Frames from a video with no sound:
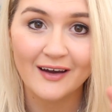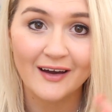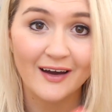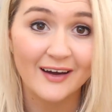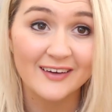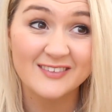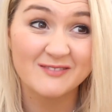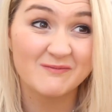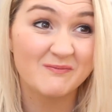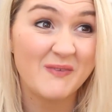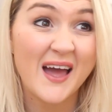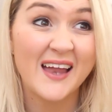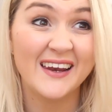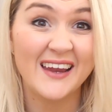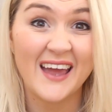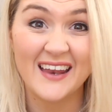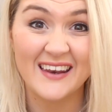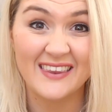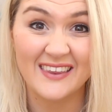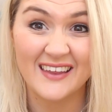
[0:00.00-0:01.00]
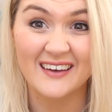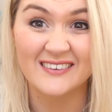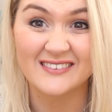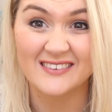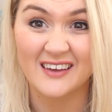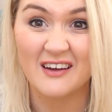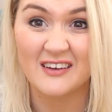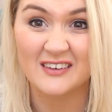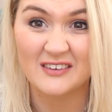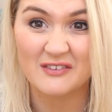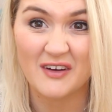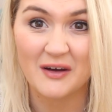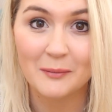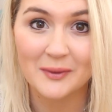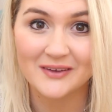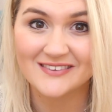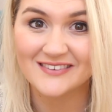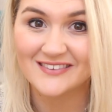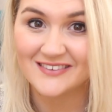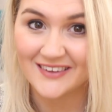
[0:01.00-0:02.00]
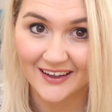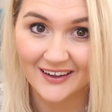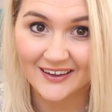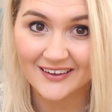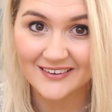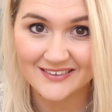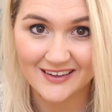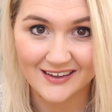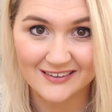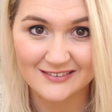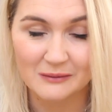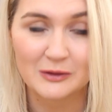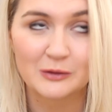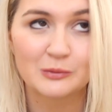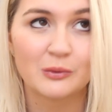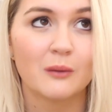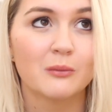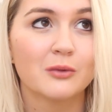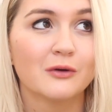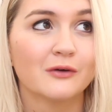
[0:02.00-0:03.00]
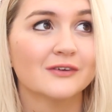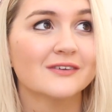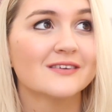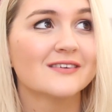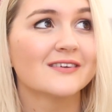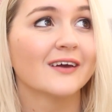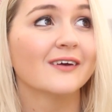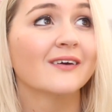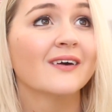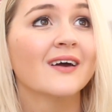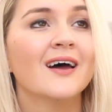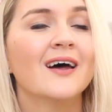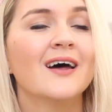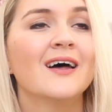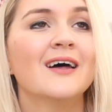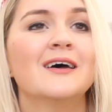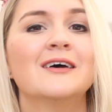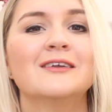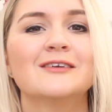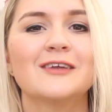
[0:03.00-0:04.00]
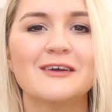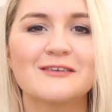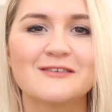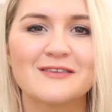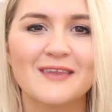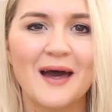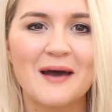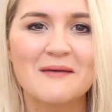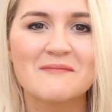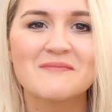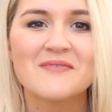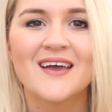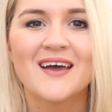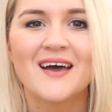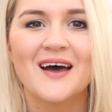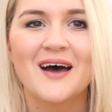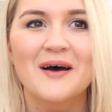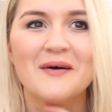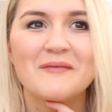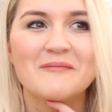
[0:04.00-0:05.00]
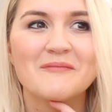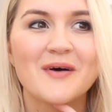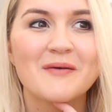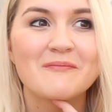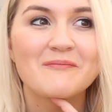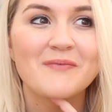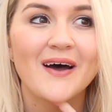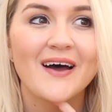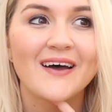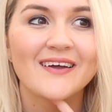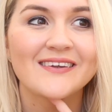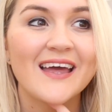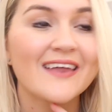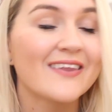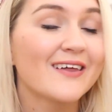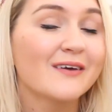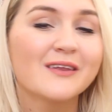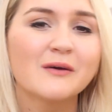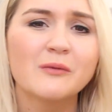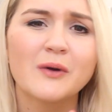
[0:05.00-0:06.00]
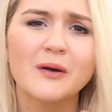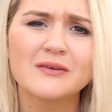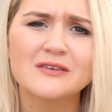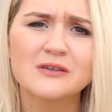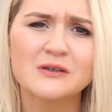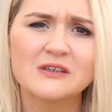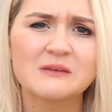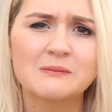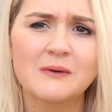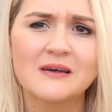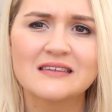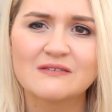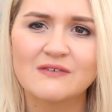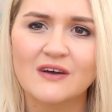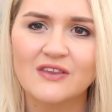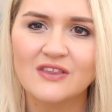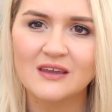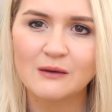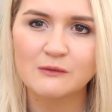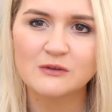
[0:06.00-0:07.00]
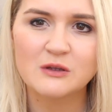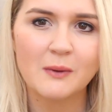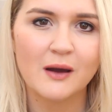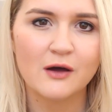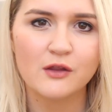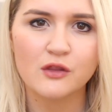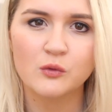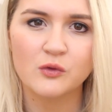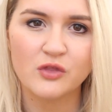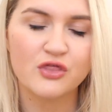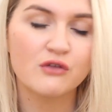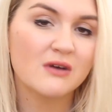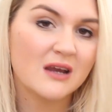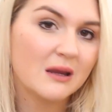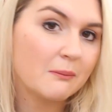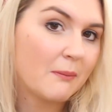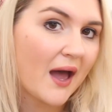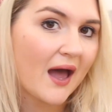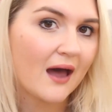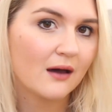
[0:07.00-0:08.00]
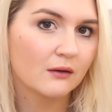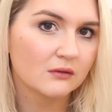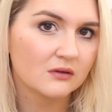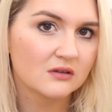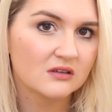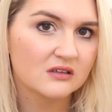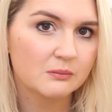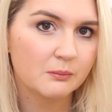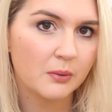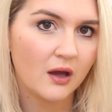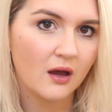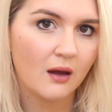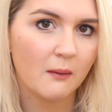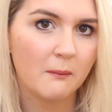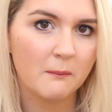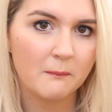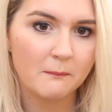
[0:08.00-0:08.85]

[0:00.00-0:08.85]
I barely ate anything else. I actually felt a bit sick because I ate so much popcorn, so don't do that. But yeah, they weren't too expensive. I think it was about £3 per